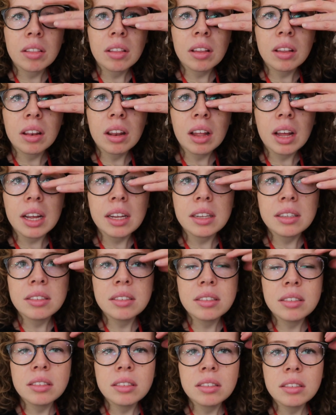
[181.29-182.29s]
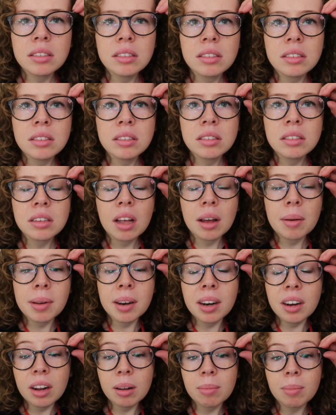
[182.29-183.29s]
The lights? I mean,
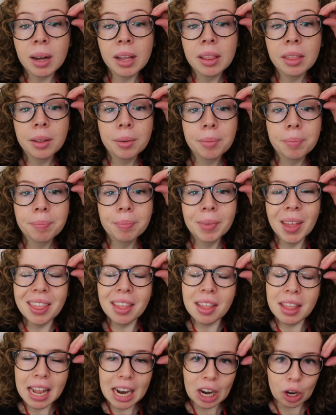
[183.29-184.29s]
I don't mind them. I think